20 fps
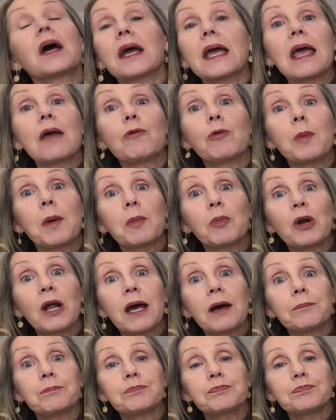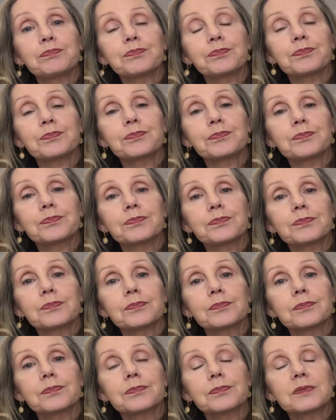I can't remember now.
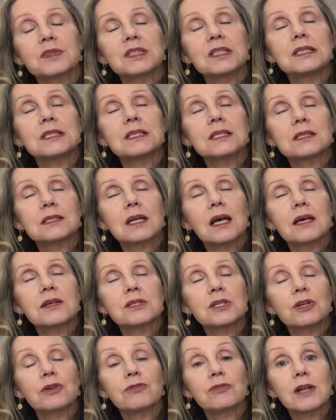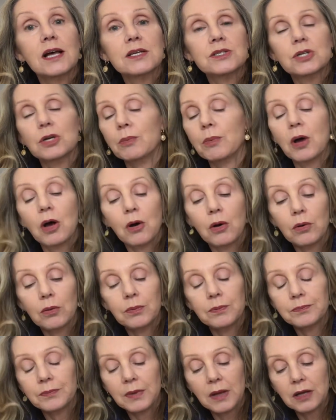She just has a new floss tube.
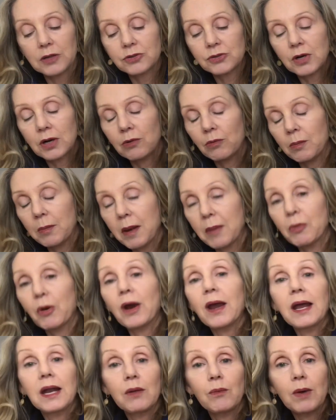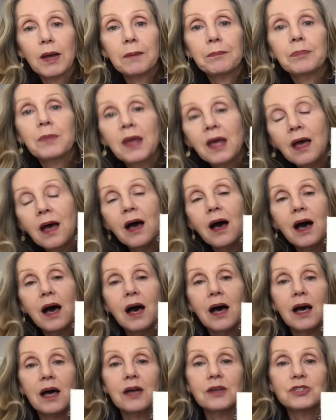Oh, I'll try to remember. Anyway,
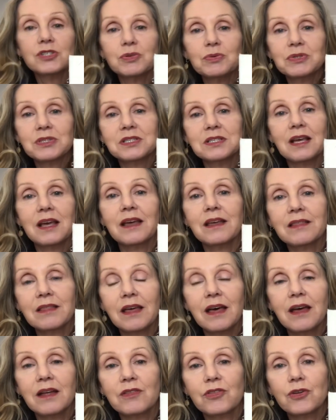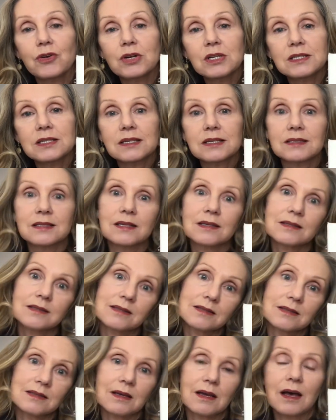uh, she was saying that 36
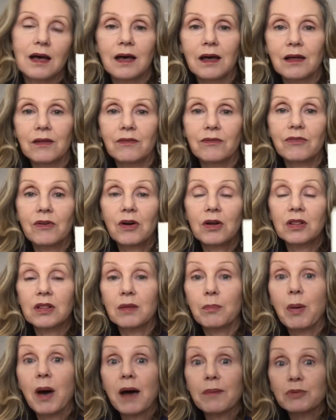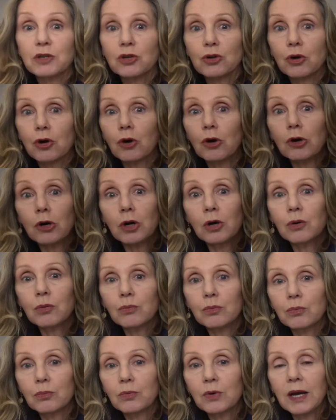is uh, very the popular
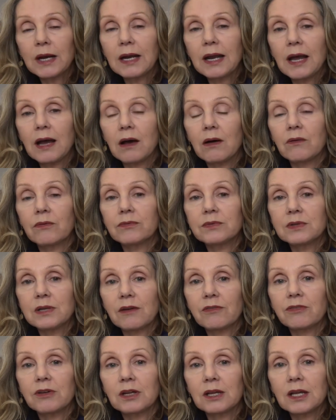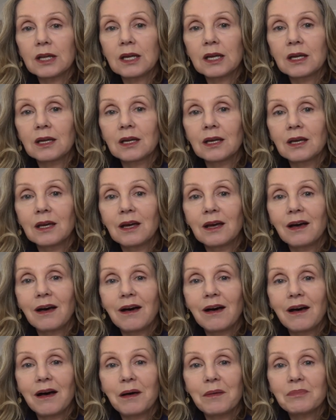girl right now, definitely.
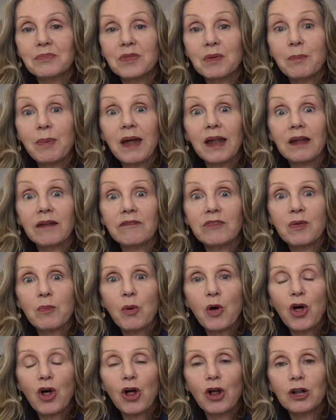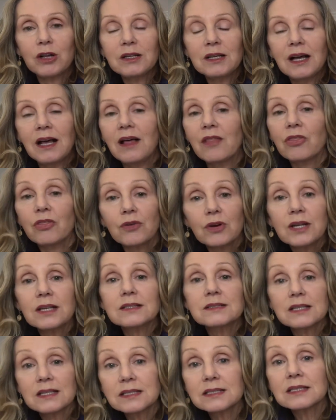Um, the belle of the ball.
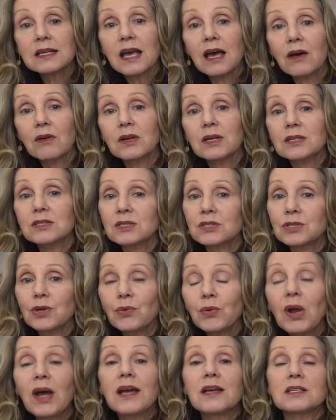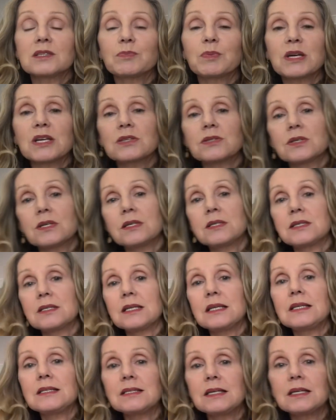36 count is so nice because
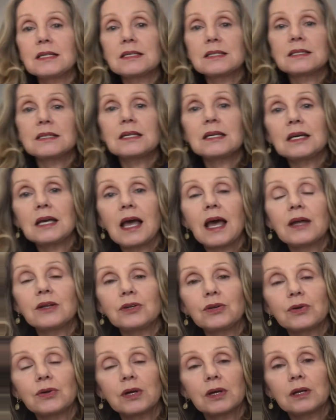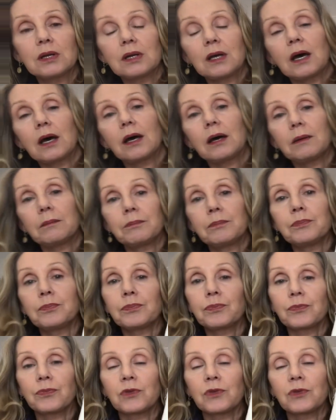it's easy to see and you can um,